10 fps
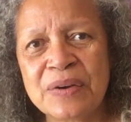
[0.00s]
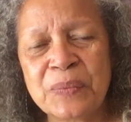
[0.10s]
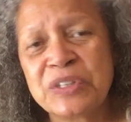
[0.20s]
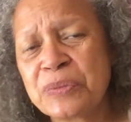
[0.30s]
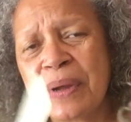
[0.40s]

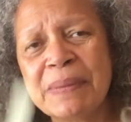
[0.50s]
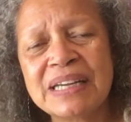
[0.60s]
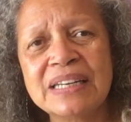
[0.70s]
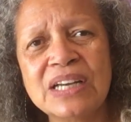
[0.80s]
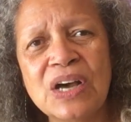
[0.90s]
Which way am I
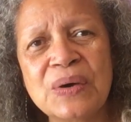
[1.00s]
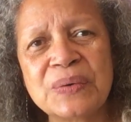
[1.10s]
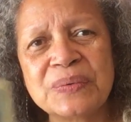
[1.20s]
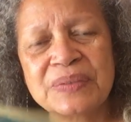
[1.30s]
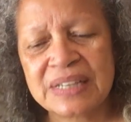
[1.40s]
going to go?
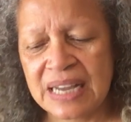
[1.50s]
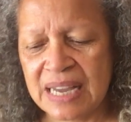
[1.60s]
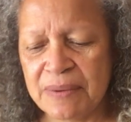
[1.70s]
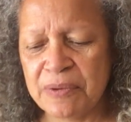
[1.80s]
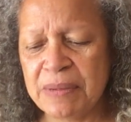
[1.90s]

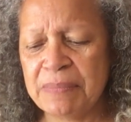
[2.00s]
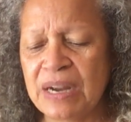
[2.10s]
Remember,